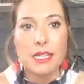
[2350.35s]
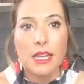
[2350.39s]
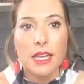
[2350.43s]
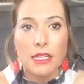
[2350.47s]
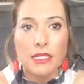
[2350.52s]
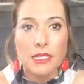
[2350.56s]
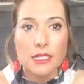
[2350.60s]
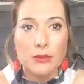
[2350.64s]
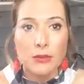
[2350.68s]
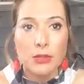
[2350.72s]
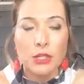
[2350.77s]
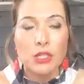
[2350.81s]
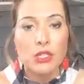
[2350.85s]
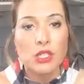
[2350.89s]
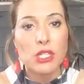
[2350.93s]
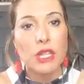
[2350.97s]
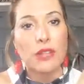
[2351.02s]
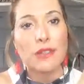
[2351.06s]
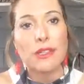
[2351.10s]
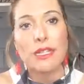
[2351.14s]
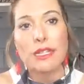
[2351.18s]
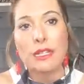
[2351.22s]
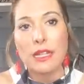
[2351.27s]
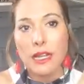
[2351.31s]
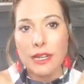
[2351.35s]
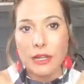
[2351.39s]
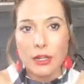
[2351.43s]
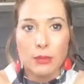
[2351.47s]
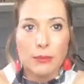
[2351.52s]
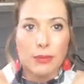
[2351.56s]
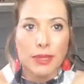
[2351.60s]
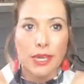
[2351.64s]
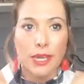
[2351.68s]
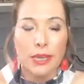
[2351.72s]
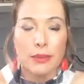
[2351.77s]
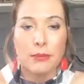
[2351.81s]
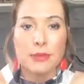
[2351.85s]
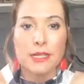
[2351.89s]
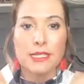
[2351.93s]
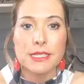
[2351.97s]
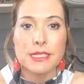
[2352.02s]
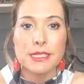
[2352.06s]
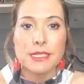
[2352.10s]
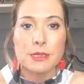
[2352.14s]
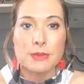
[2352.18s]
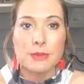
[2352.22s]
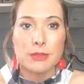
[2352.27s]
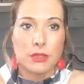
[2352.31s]
customers and then later became
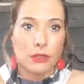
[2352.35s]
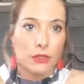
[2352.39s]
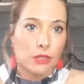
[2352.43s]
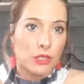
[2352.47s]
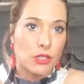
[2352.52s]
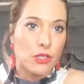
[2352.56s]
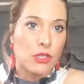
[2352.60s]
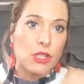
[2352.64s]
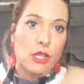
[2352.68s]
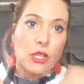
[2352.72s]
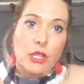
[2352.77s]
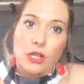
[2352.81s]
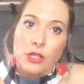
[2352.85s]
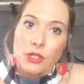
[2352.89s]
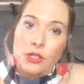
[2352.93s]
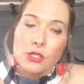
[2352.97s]
business builders.